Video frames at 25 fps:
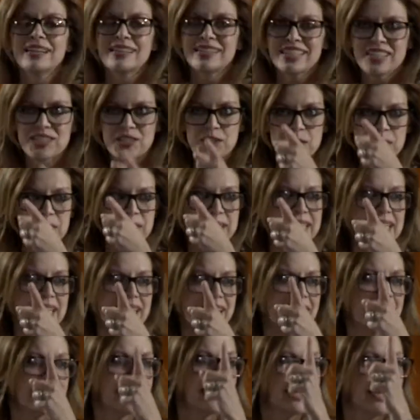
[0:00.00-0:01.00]
Did you
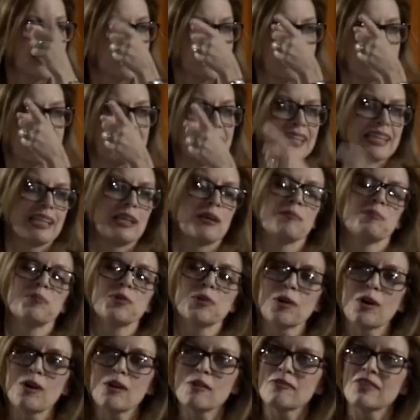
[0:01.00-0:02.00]
see the
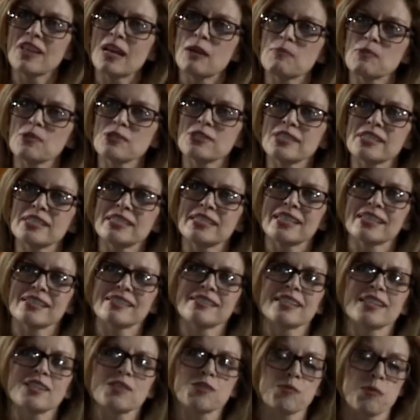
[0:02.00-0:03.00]
Bureau of Labor
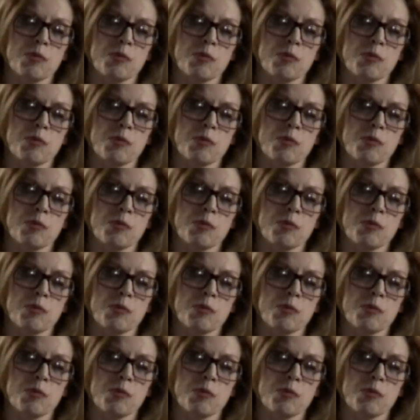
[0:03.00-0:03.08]
Statistics